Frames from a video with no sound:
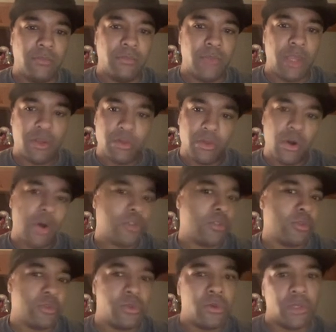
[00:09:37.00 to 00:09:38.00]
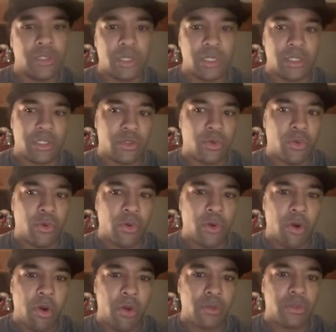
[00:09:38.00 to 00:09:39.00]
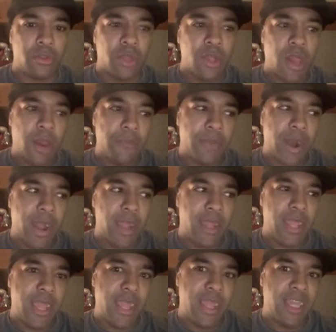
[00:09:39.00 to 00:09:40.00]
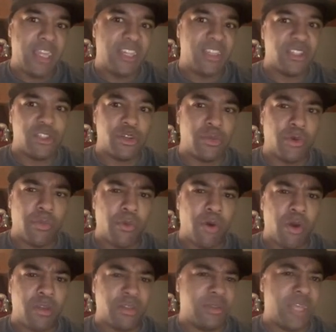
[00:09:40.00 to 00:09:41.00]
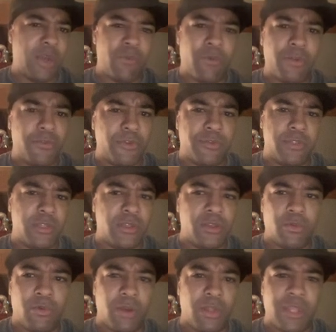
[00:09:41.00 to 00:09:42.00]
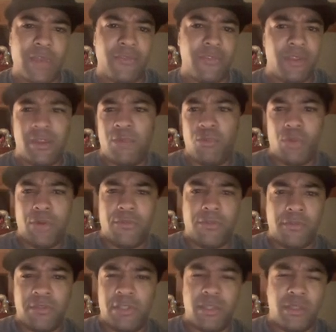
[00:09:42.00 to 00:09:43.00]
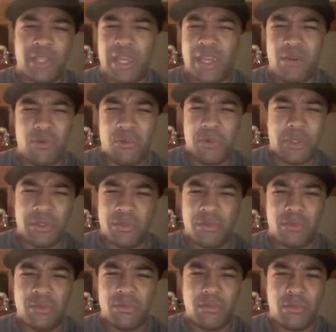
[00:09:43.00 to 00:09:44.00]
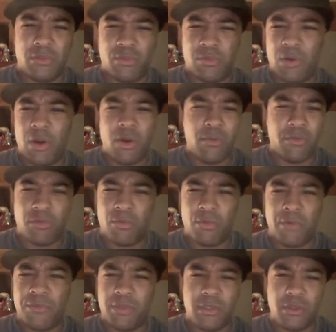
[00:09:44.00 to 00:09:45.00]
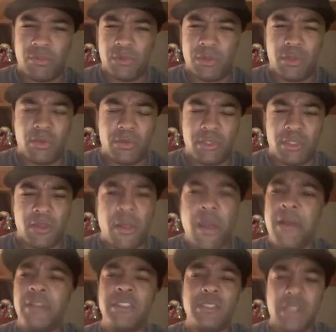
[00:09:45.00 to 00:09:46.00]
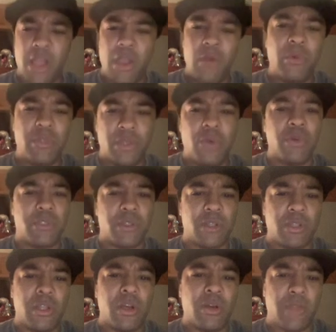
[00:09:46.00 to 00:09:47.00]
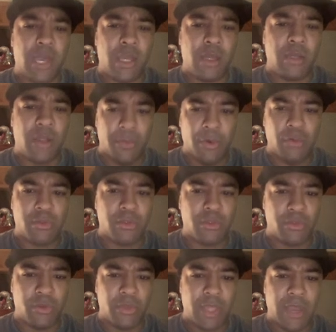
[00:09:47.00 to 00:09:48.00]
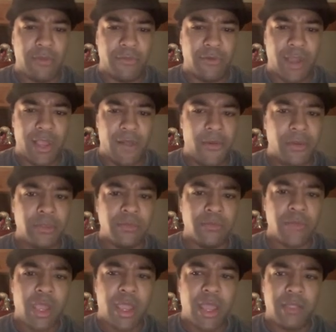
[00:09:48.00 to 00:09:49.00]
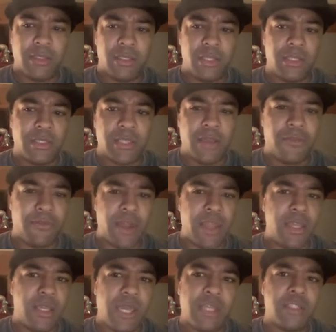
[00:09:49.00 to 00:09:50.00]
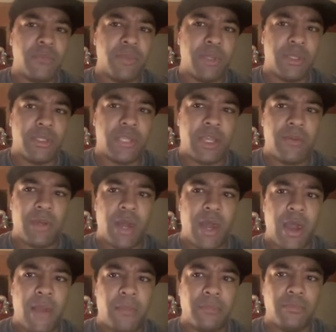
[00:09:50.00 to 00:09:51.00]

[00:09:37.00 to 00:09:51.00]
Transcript: and you lost on two of the judges' scorecards by a considerable margin, like 115 to 111, and then 115 to like 112 or 115 to 113. It was clear that Kambosos won that fight. And since that fight, he hasn't been the same guy.